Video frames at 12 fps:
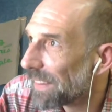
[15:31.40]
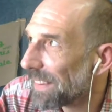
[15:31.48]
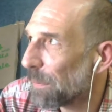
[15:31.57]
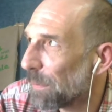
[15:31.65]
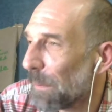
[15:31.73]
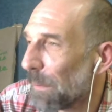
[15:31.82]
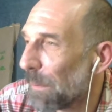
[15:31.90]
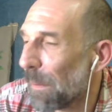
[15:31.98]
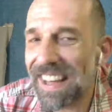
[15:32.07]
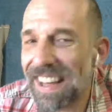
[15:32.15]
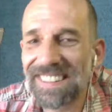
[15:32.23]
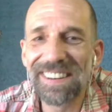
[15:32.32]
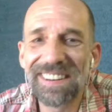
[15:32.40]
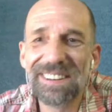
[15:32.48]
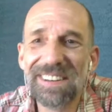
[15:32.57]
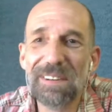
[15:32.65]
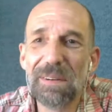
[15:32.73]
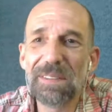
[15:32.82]
What would that do? I don't
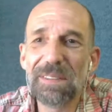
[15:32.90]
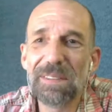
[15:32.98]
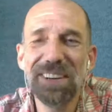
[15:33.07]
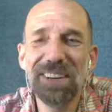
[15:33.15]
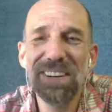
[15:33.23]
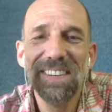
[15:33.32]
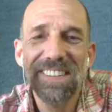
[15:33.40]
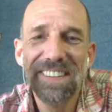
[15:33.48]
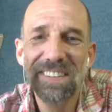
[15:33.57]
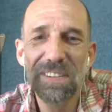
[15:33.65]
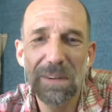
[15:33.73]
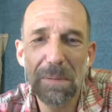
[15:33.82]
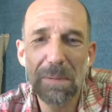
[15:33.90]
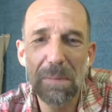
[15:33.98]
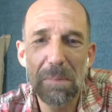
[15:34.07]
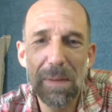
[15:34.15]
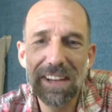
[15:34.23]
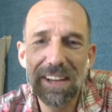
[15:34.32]
know. What would that do if you rubbed them in
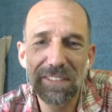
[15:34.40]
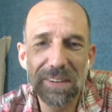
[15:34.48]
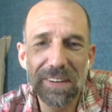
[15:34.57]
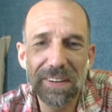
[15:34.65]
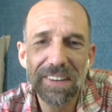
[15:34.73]
baking soda?